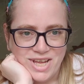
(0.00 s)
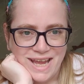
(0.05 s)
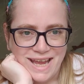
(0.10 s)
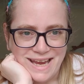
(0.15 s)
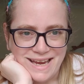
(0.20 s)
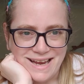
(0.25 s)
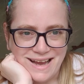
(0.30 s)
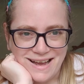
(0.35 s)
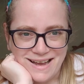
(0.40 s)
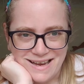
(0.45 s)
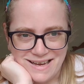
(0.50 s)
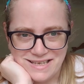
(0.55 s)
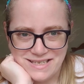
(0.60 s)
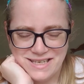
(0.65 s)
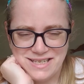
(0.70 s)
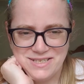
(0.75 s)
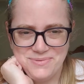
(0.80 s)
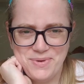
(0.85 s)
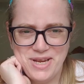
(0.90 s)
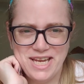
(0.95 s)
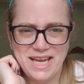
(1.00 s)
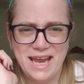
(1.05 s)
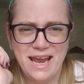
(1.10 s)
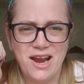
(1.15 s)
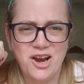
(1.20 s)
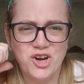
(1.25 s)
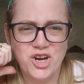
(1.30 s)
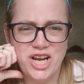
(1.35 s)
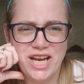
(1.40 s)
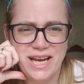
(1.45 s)
Hey guys, it's me,
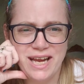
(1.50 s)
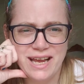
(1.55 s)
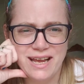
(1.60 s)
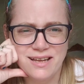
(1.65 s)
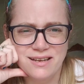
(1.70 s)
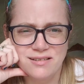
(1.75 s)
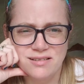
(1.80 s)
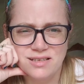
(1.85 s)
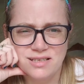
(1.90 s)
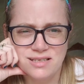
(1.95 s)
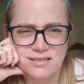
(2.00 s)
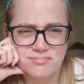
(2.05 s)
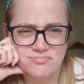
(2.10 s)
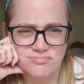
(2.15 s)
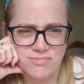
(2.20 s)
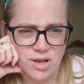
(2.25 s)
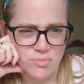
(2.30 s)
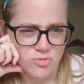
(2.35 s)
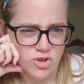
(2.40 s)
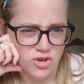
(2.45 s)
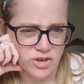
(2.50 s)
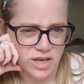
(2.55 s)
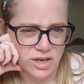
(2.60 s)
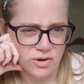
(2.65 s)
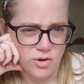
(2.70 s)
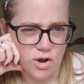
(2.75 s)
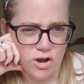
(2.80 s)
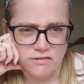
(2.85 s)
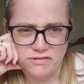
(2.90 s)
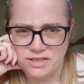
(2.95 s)
Kari, and I'm
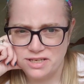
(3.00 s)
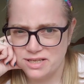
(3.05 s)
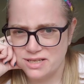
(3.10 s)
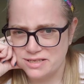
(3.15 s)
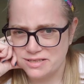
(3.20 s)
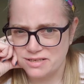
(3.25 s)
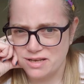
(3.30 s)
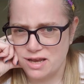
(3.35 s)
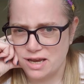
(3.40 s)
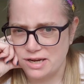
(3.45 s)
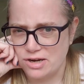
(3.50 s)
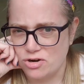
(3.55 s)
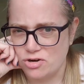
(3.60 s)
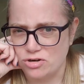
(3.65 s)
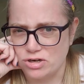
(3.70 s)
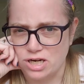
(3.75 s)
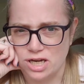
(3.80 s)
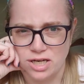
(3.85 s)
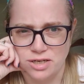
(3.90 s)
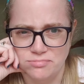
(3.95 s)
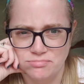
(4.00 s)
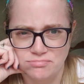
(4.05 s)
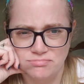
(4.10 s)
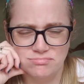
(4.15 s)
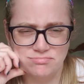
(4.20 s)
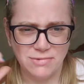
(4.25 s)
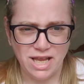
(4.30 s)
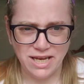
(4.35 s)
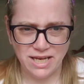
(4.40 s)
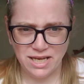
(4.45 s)
looking off to the side, aren't I?
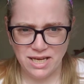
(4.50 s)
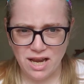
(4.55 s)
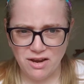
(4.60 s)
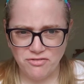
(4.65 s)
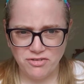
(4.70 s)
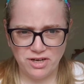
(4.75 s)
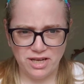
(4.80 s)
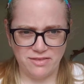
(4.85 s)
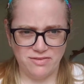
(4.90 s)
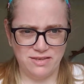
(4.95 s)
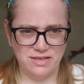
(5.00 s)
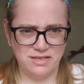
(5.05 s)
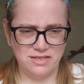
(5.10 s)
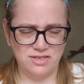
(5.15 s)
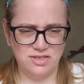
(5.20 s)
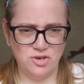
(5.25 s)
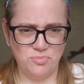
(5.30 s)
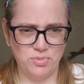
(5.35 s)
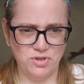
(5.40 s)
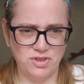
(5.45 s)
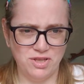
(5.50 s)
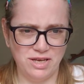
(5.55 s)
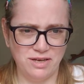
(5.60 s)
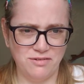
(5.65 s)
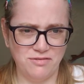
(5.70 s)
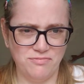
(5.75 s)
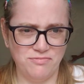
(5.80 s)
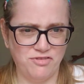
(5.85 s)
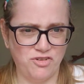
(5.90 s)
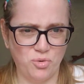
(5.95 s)
I can never get this stupid thing
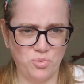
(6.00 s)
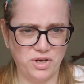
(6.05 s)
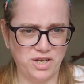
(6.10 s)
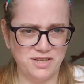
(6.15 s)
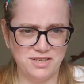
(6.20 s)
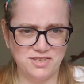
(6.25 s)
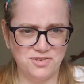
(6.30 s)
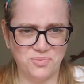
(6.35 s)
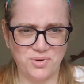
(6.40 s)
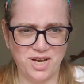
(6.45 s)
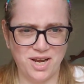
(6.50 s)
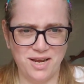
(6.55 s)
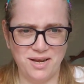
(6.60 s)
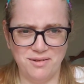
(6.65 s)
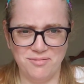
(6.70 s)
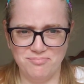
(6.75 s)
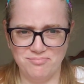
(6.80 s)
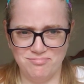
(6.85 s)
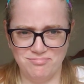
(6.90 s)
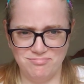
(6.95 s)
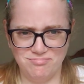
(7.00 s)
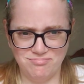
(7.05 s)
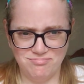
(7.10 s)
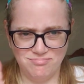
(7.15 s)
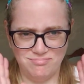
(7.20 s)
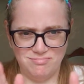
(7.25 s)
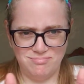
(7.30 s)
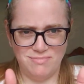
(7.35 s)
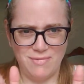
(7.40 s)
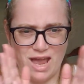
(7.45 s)
focused when I
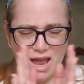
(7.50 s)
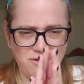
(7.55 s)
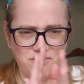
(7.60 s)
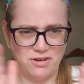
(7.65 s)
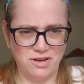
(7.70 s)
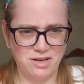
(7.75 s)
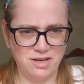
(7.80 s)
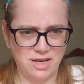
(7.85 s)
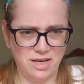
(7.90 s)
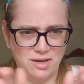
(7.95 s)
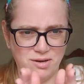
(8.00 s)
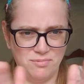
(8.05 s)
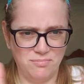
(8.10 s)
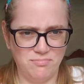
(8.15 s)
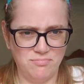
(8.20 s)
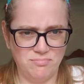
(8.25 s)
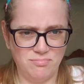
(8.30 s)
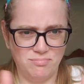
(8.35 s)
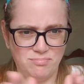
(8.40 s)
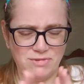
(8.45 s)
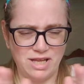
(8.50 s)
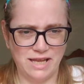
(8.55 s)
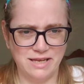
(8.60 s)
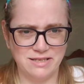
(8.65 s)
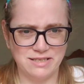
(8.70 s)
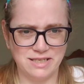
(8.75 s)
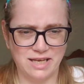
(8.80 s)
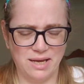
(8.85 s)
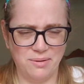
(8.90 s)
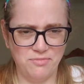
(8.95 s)
have it in
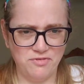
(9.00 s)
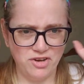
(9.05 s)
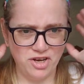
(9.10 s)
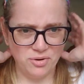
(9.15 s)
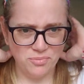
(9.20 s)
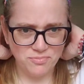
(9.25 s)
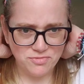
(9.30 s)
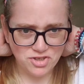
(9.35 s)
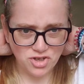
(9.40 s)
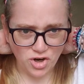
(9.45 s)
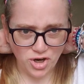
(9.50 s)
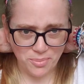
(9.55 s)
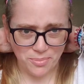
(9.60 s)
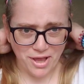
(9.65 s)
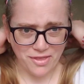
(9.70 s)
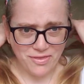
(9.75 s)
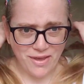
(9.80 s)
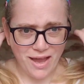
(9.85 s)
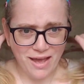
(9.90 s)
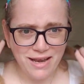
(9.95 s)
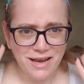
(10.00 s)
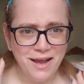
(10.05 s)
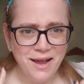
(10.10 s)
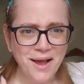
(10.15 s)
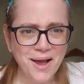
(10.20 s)
landscape view. Sorry about that.